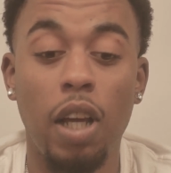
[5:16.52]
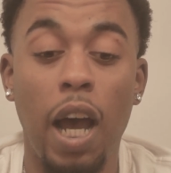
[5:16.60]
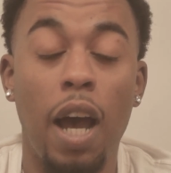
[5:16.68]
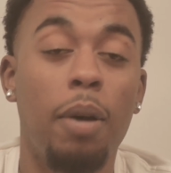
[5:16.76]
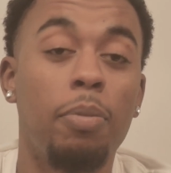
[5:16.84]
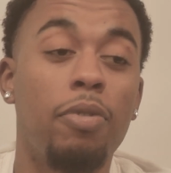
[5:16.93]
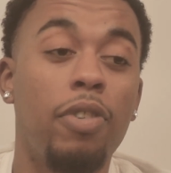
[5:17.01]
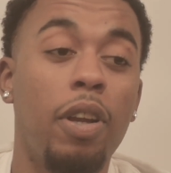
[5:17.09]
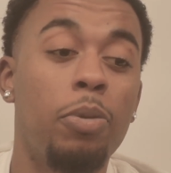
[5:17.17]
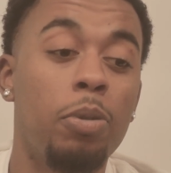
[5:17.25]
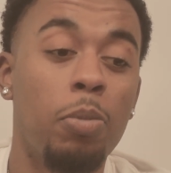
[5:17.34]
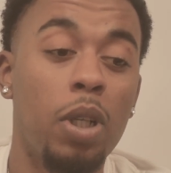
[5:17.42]
I'm
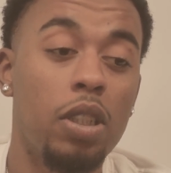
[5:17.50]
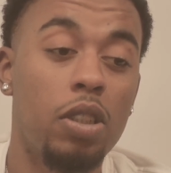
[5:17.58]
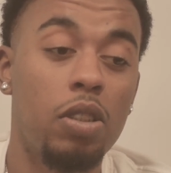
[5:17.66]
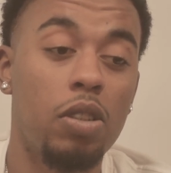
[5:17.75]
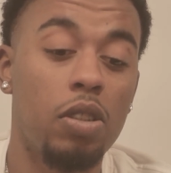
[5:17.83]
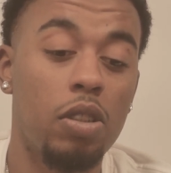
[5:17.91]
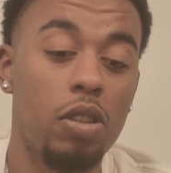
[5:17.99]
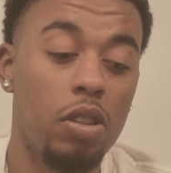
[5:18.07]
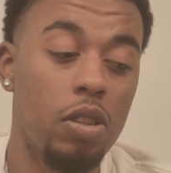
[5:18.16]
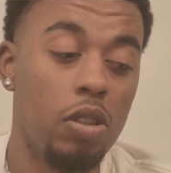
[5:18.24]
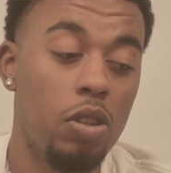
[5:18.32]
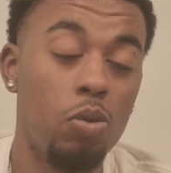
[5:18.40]
very much,
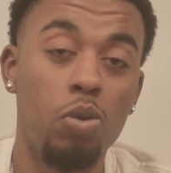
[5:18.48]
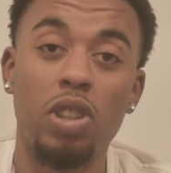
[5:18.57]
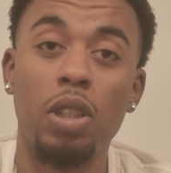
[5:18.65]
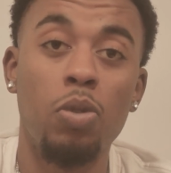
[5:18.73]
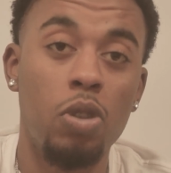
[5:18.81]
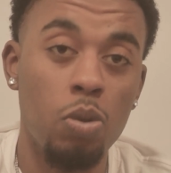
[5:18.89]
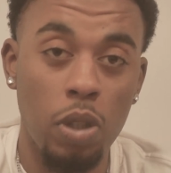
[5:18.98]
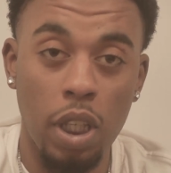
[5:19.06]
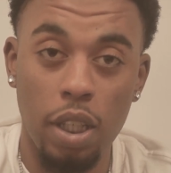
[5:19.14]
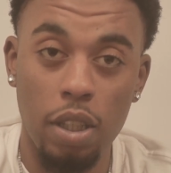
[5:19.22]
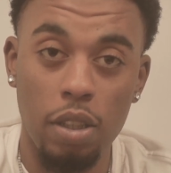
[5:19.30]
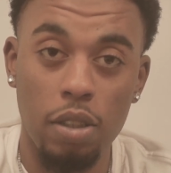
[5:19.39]
you see what you
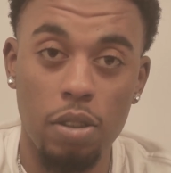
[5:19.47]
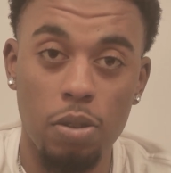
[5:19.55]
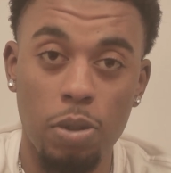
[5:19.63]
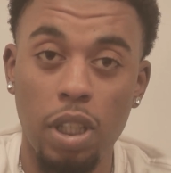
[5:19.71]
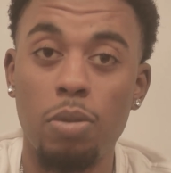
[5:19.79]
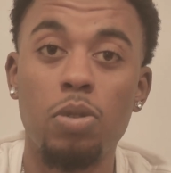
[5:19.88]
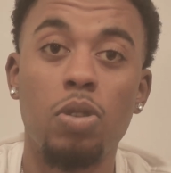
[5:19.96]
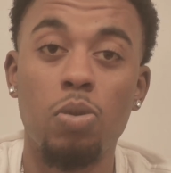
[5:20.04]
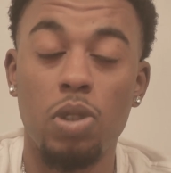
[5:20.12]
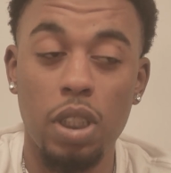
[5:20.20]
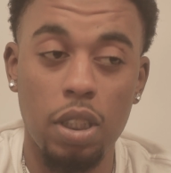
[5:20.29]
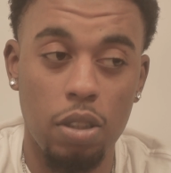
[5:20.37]
get. You get what you
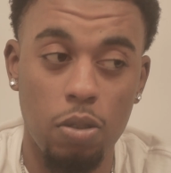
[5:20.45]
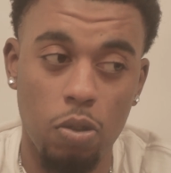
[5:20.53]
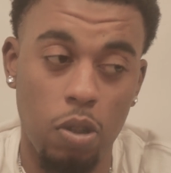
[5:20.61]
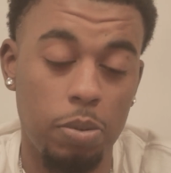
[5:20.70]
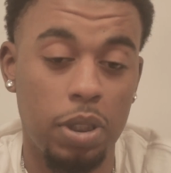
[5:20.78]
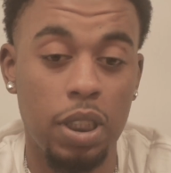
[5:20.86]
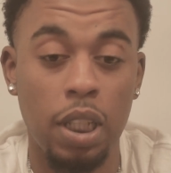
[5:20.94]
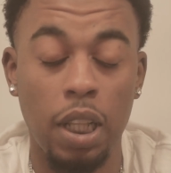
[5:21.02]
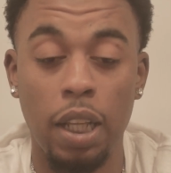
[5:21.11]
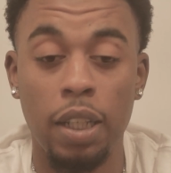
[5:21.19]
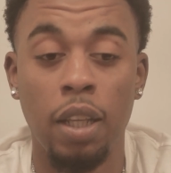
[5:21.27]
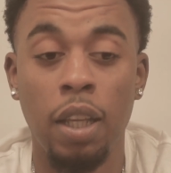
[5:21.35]
see. You know what I'm saying?
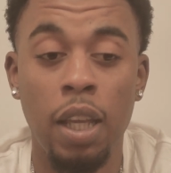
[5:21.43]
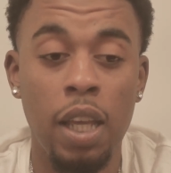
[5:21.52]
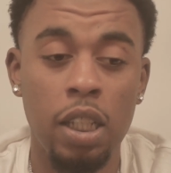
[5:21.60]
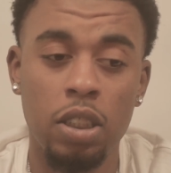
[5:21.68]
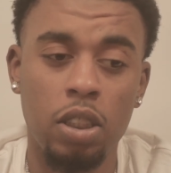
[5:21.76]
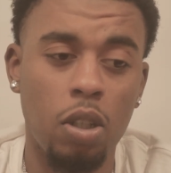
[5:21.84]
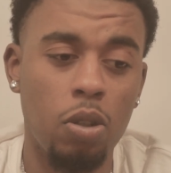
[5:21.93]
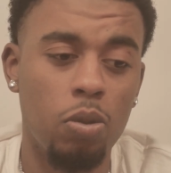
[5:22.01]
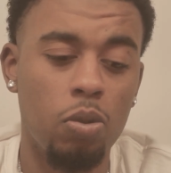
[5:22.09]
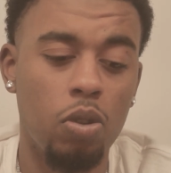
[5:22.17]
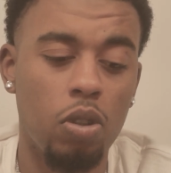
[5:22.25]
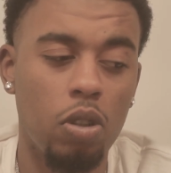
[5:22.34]
Like,
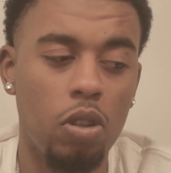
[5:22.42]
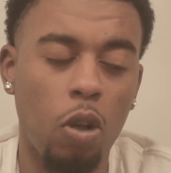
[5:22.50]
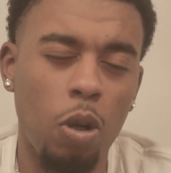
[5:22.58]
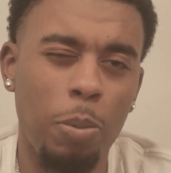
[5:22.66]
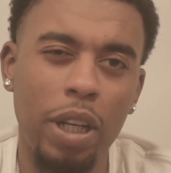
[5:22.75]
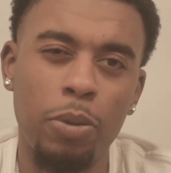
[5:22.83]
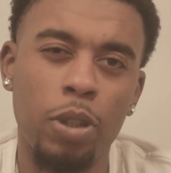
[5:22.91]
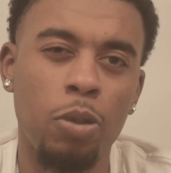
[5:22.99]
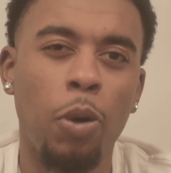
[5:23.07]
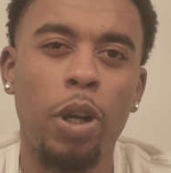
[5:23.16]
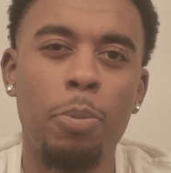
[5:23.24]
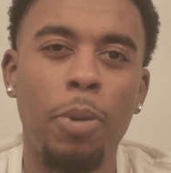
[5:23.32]
so don't nobody really
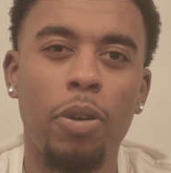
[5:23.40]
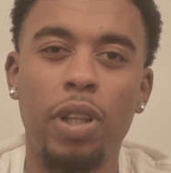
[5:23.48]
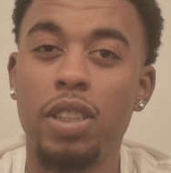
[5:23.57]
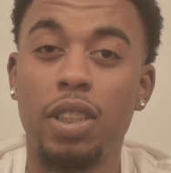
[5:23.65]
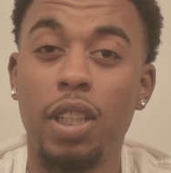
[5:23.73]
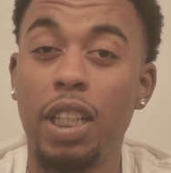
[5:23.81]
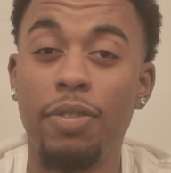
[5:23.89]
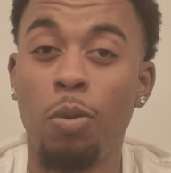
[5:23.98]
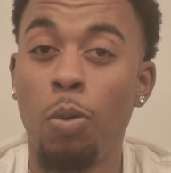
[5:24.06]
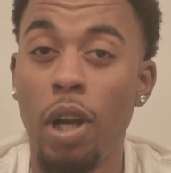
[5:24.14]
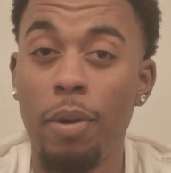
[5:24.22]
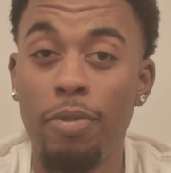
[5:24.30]
worry about necessarily
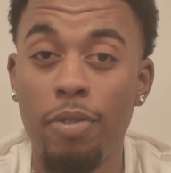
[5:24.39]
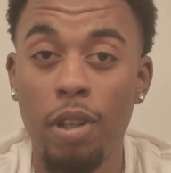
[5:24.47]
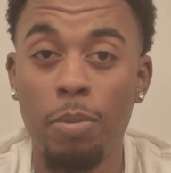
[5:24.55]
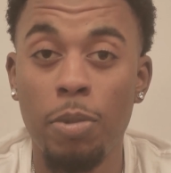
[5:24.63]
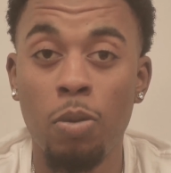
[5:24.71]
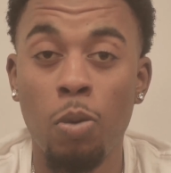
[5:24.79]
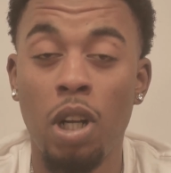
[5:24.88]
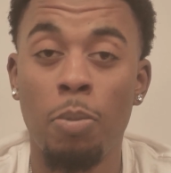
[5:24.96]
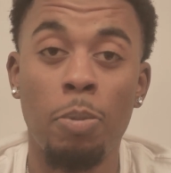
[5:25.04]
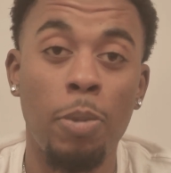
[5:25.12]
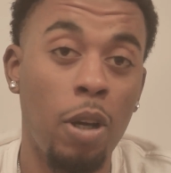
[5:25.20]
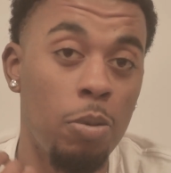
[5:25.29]
even where I'm from and what I'm
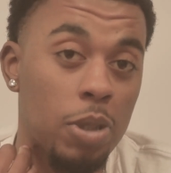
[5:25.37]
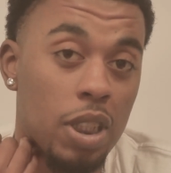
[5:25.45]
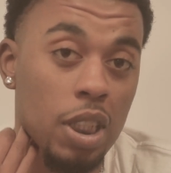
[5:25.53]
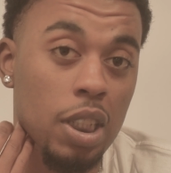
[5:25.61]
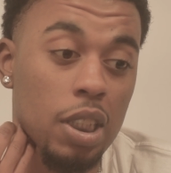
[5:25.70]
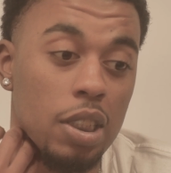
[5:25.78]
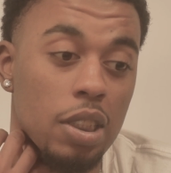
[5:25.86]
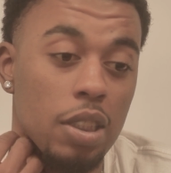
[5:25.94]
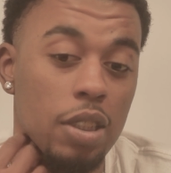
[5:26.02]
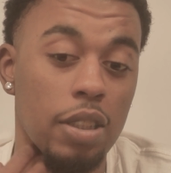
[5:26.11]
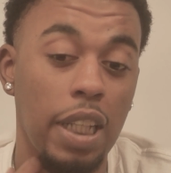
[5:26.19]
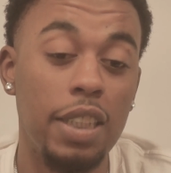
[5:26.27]
about, because
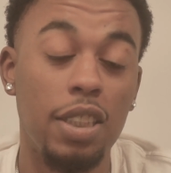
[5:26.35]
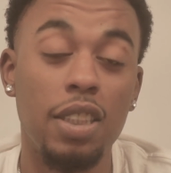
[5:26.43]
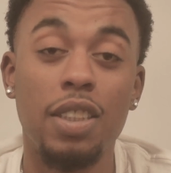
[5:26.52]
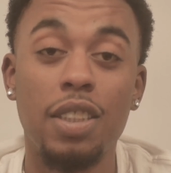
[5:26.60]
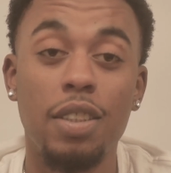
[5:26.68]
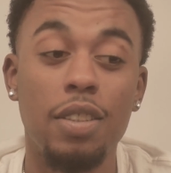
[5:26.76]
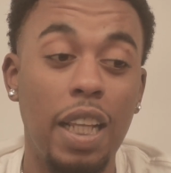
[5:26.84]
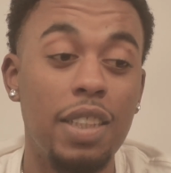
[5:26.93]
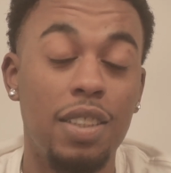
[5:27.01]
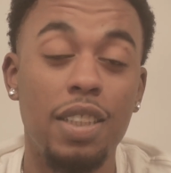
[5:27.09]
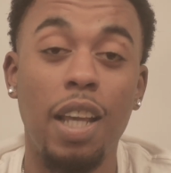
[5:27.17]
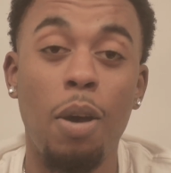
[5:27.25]
they
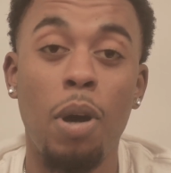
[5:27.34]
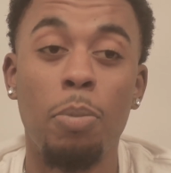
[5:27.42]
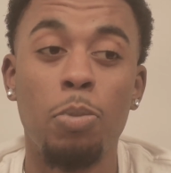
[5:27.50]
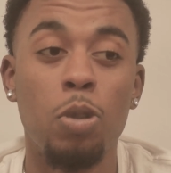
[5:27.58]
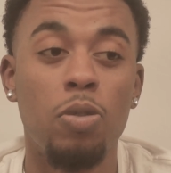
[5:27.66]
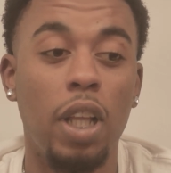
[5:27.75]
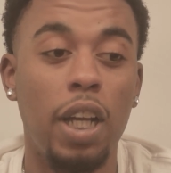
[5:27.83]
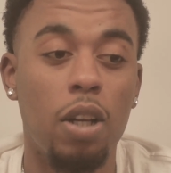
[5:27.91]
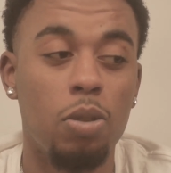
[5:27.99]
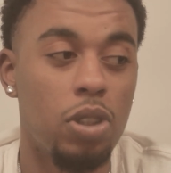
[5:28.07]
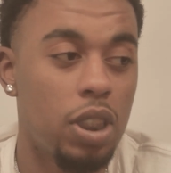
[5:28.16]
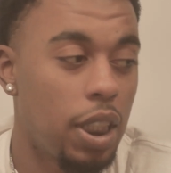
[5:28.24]
see how I move. Like, I
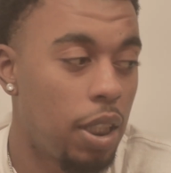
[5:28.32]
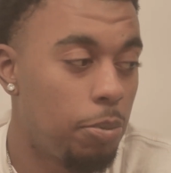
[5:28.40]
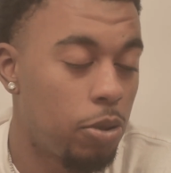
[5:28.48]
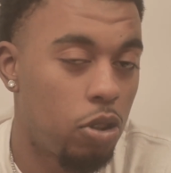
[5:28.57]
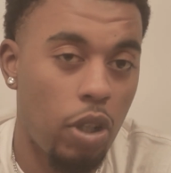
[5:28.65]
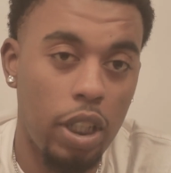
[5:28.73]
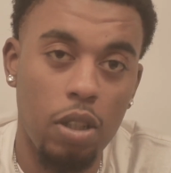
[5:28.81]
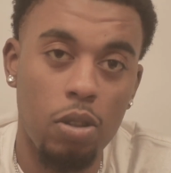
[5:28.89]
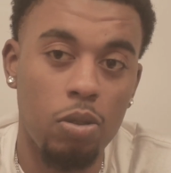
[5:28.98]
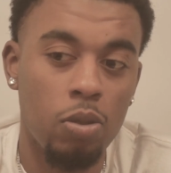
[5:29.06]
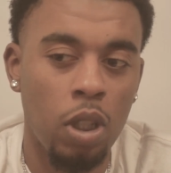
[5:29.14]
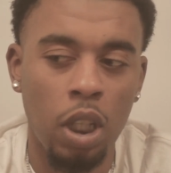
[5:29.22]
don't sit here and portray
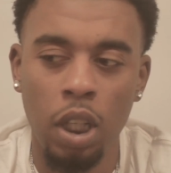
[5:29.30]
no